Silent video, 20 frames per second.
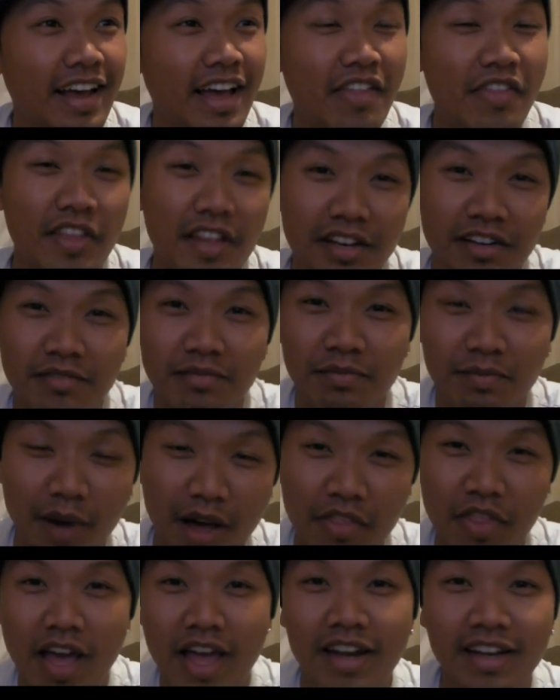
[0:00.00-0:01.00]
And then
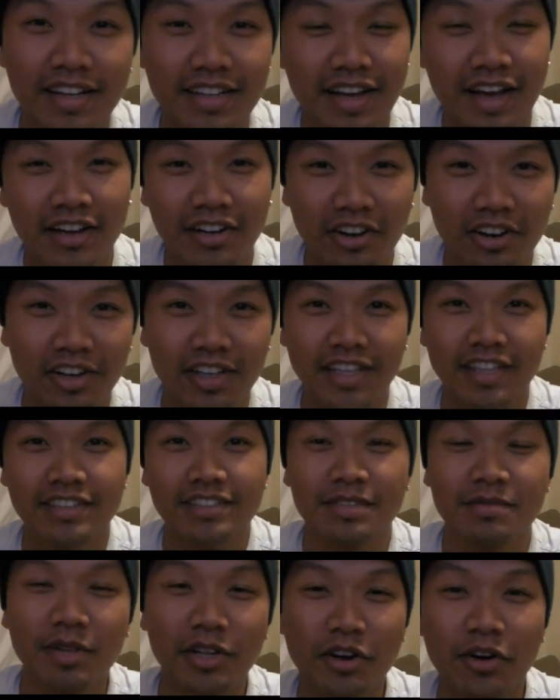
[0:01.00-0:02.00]
by then it kind of all
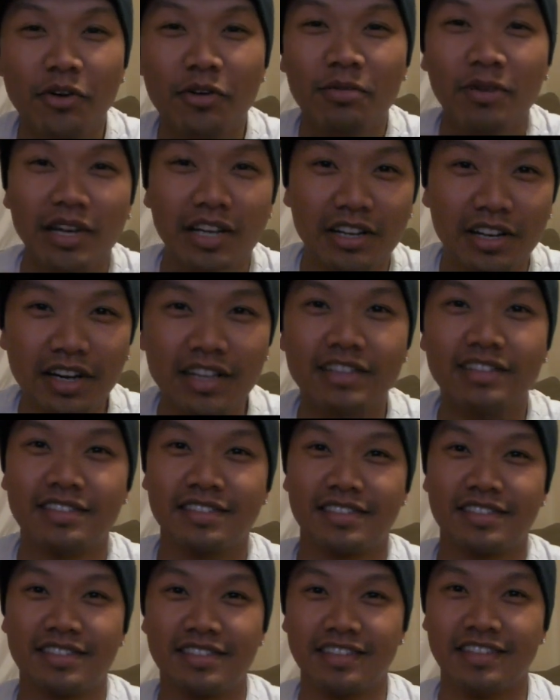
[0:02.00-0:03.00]
kicks. I'm like, oh my God,
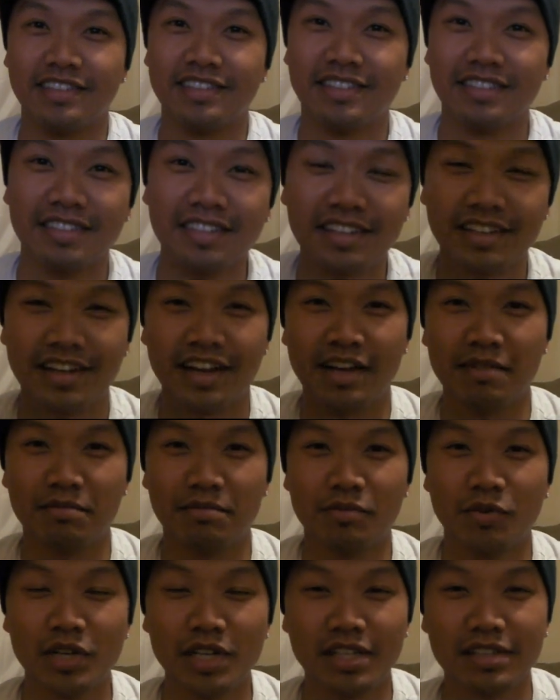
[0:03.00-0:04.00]
this this is it.
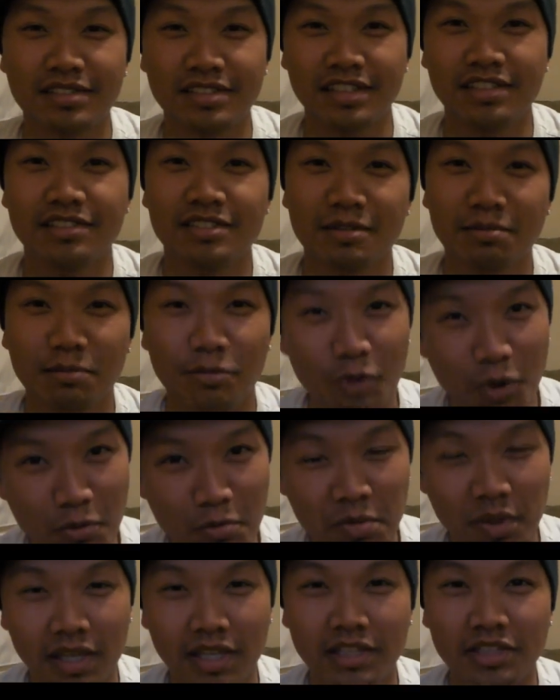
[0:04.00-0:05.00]
I'm witnessing some
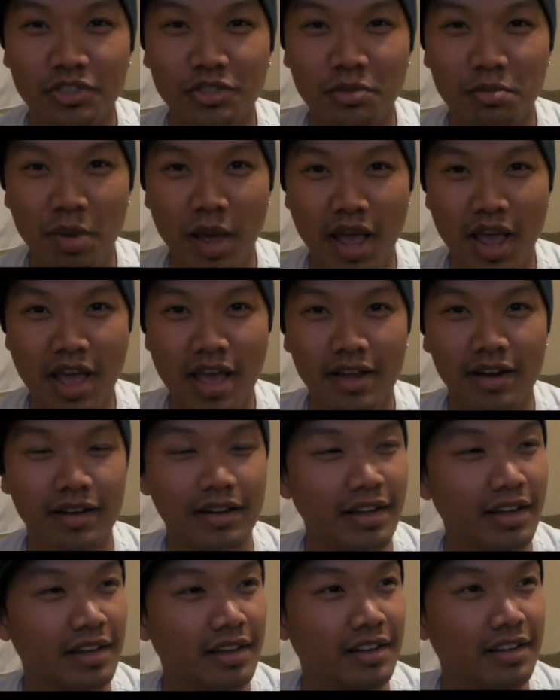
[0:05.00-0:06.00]
groping in Japan,
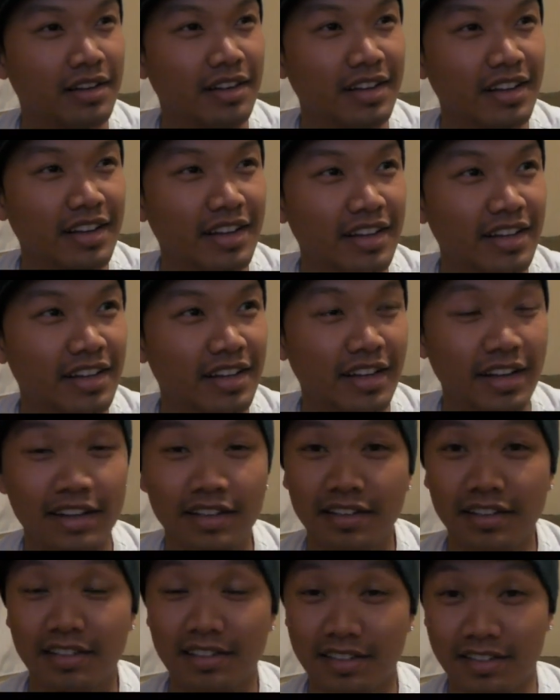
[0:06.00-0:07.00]
and
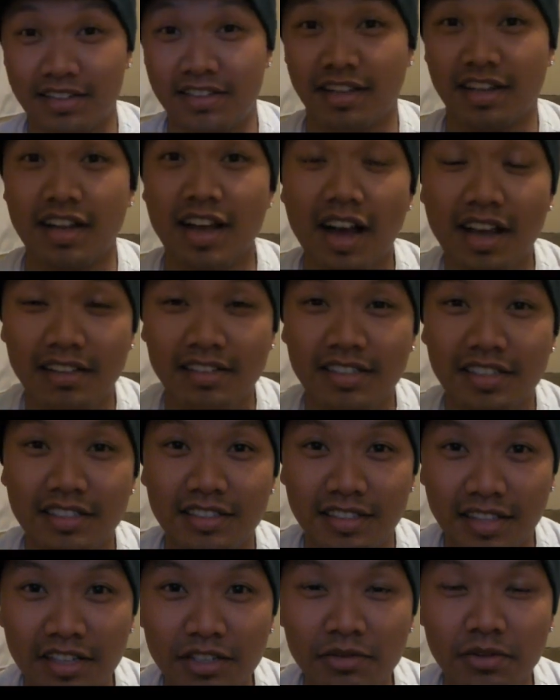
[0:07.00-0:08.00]
and the, the guy's
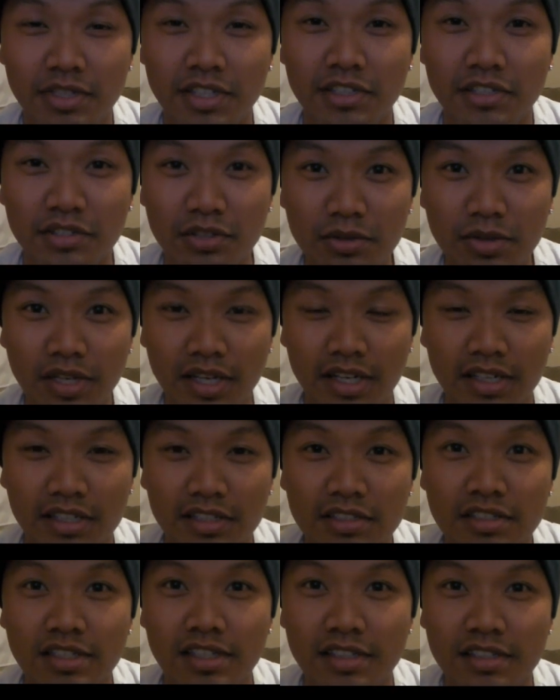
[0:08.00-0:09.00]
continuing to do it, and
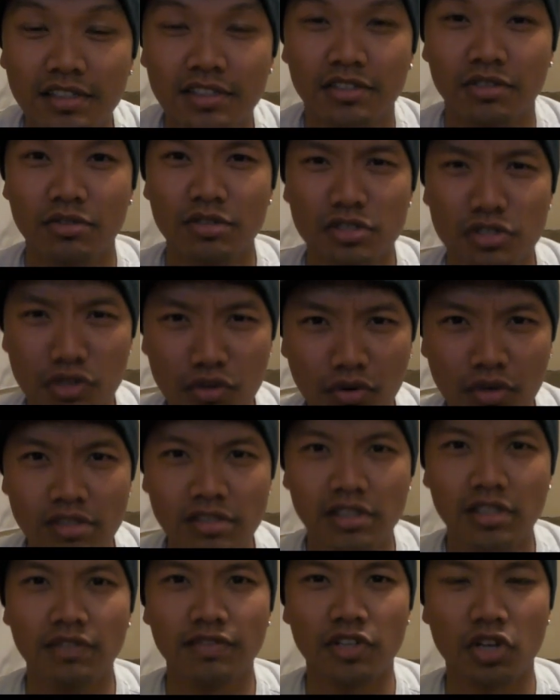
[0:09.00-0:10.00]
he's he you know he's
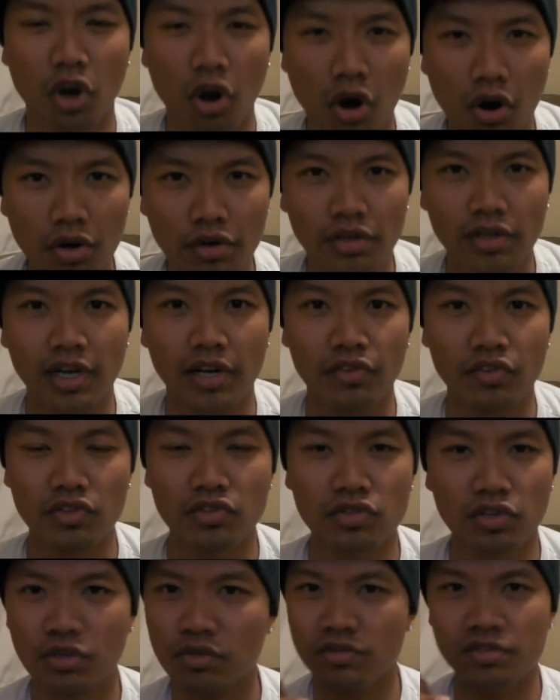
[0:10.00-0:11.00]
thrusting even harder, and
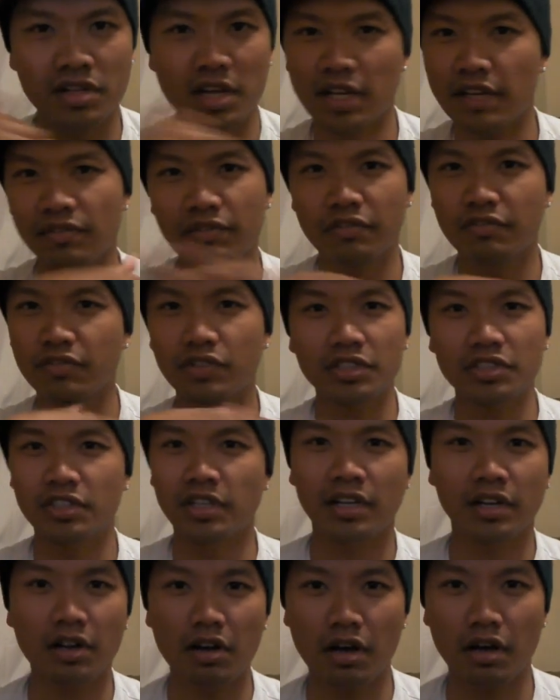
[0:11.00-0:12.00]
this girl's not even
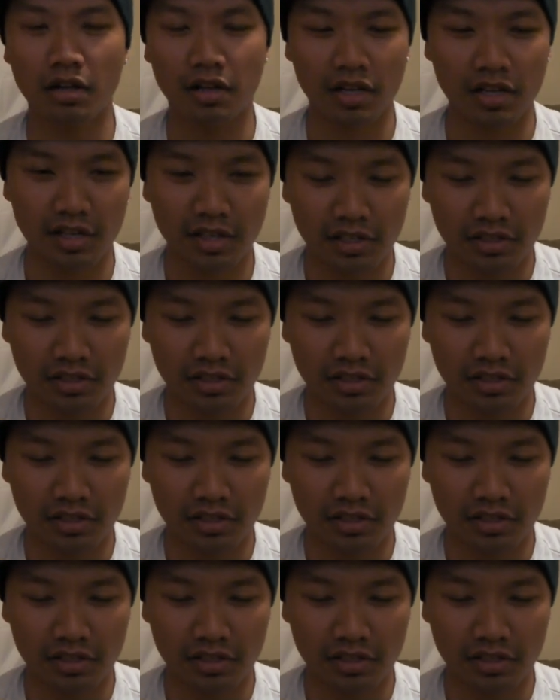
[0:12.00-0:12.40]
flinching at all.